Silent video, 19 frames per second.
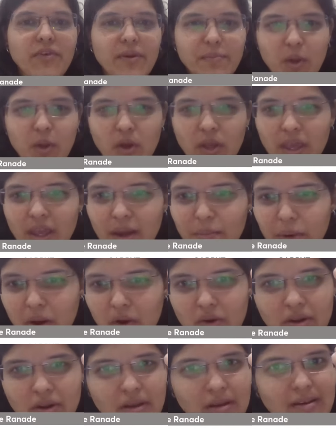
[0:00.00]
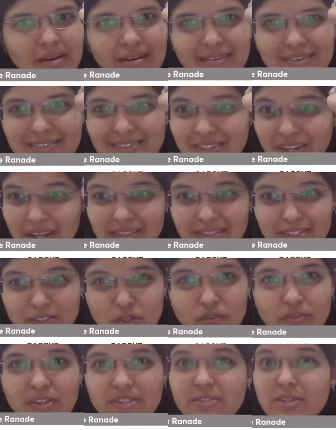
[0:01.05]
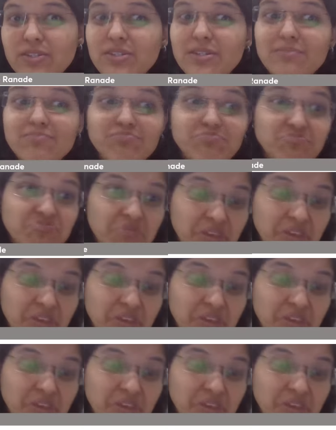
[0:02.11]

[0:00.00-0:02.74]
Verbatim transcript: I'm talking about chances of recession,